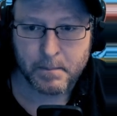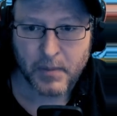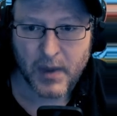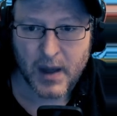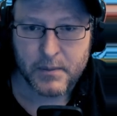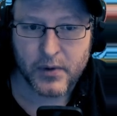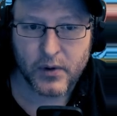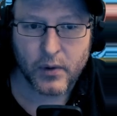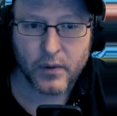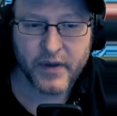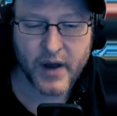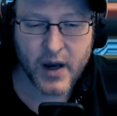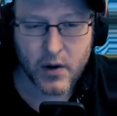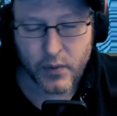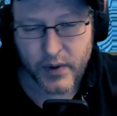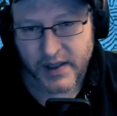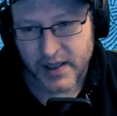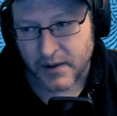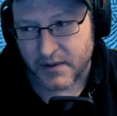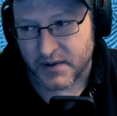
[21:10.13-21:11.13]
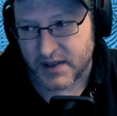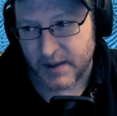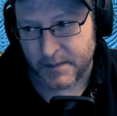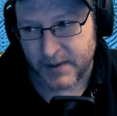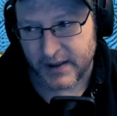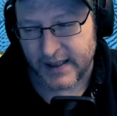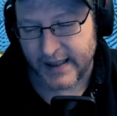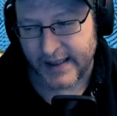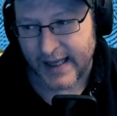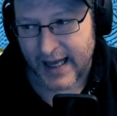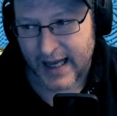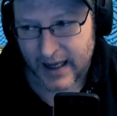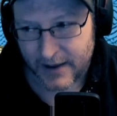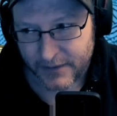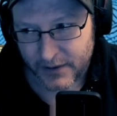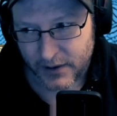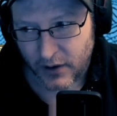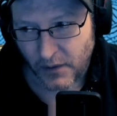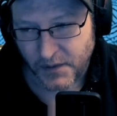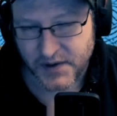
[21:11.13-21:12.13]
But although we don't typically have a
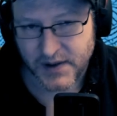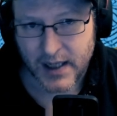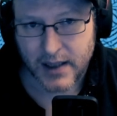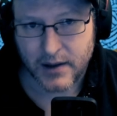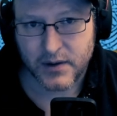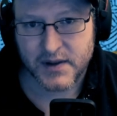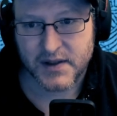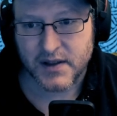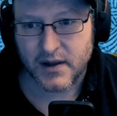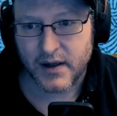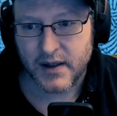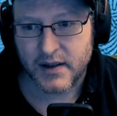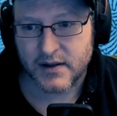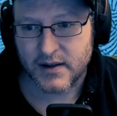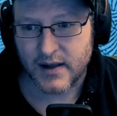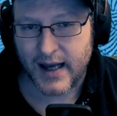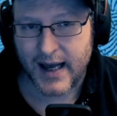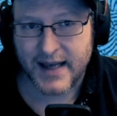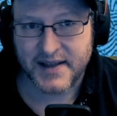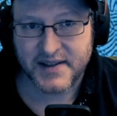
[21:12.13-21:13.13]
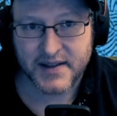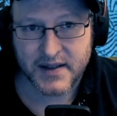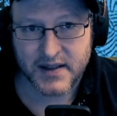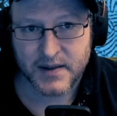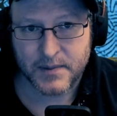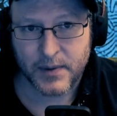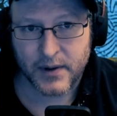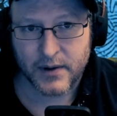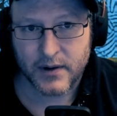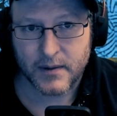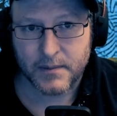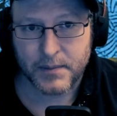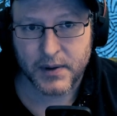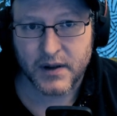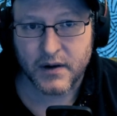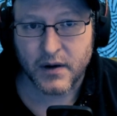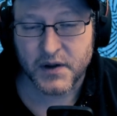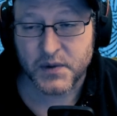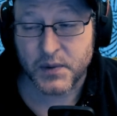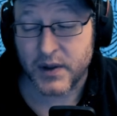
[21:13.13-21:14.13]
lot of Sacred Sites as this spirit,
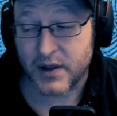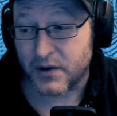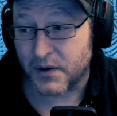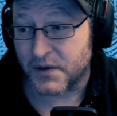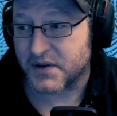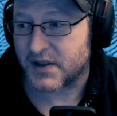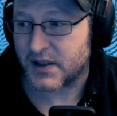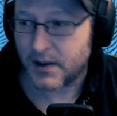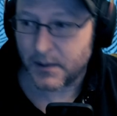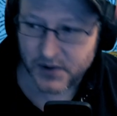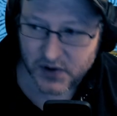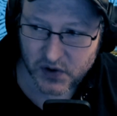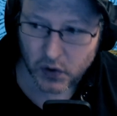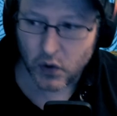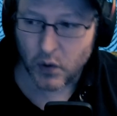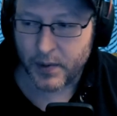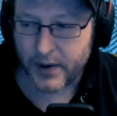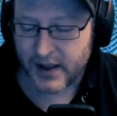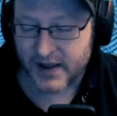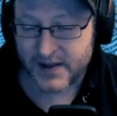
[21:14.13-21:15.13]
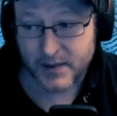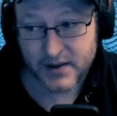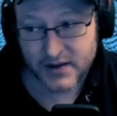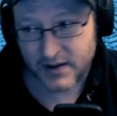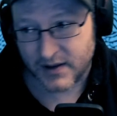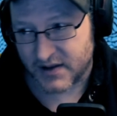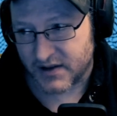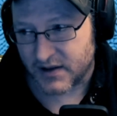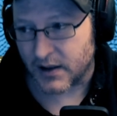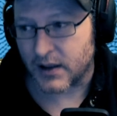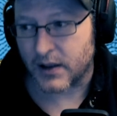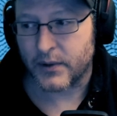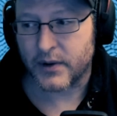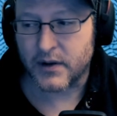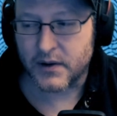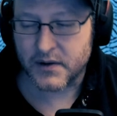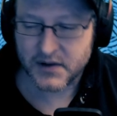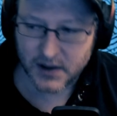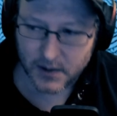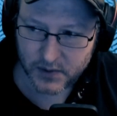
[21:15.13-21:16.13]
because we're constantly absorbing, especially in solo, we're
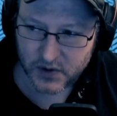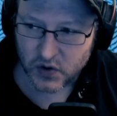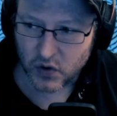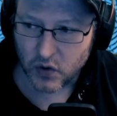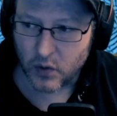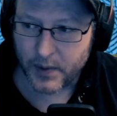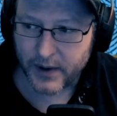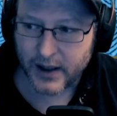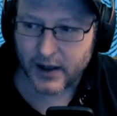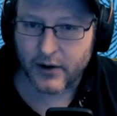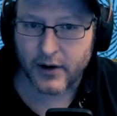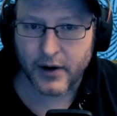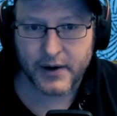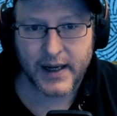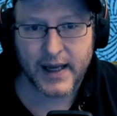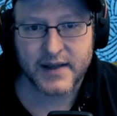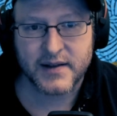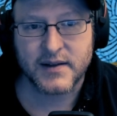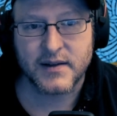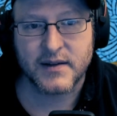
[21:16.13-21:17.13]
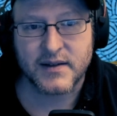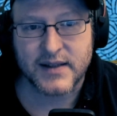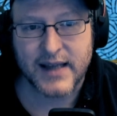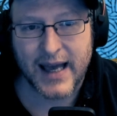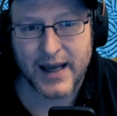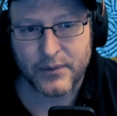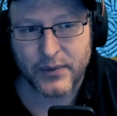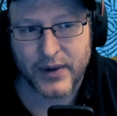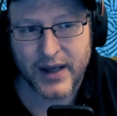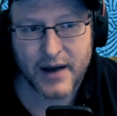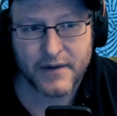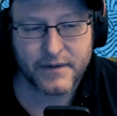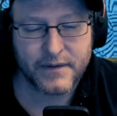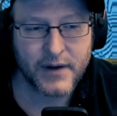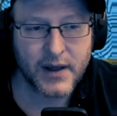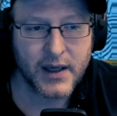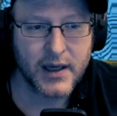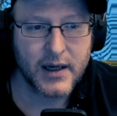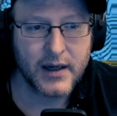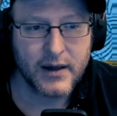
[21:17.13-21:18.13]
constantly absorbing our own essence, and we have,
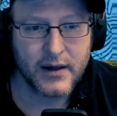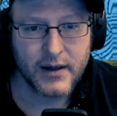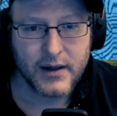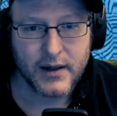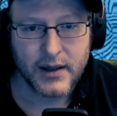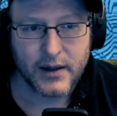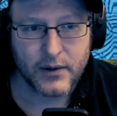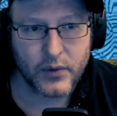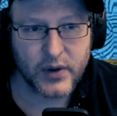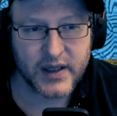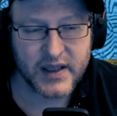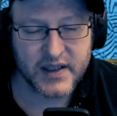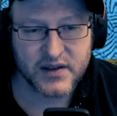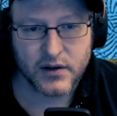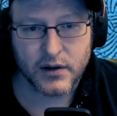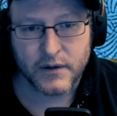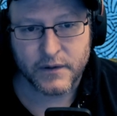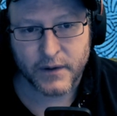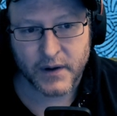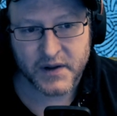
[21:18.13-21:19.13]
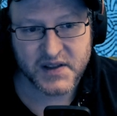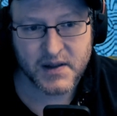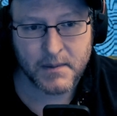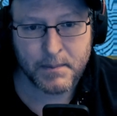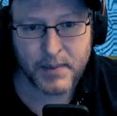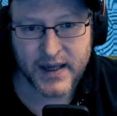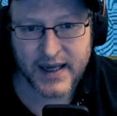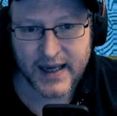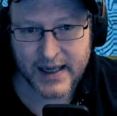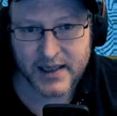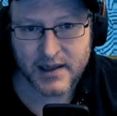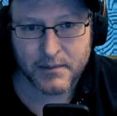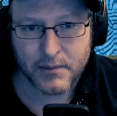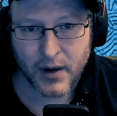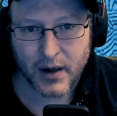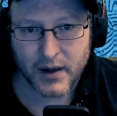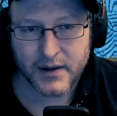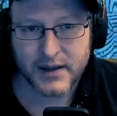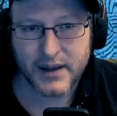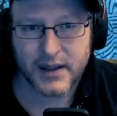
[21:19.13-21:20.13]
we, it's good for us to be in among the